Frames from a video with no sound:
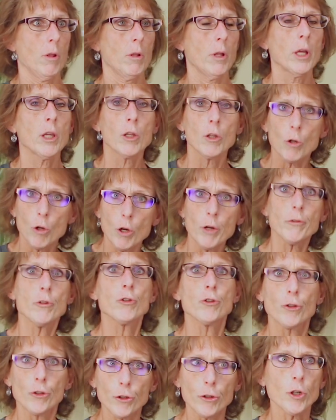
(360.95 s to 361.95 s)
Like, you don't have
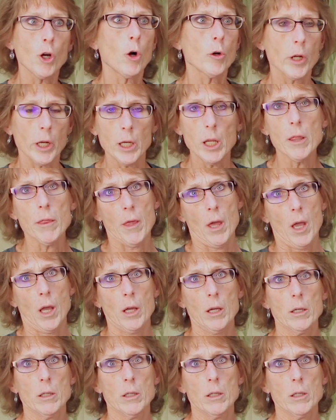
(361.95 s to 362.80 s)
to sugarcoat anything.